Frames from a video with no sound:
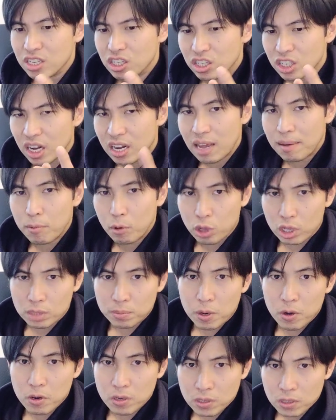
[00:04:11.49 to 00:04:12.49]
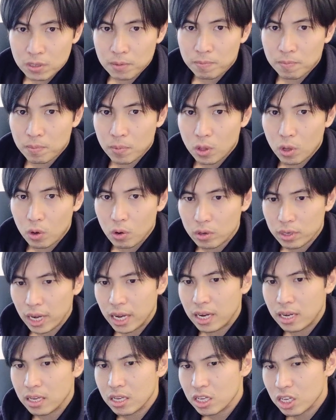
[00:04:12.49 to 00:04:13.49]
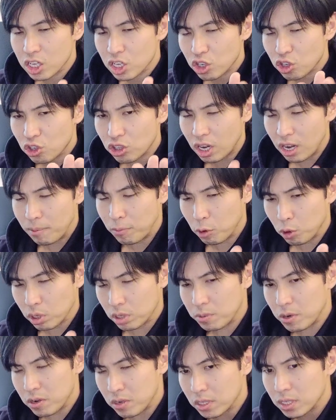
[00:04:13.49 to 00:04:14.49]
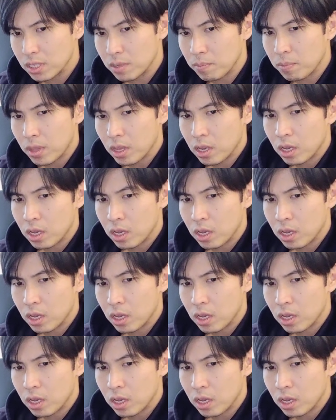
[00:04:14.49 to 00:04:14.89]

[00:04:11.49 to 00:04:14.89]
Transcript: study abroad experience. Okay, study abroad experience.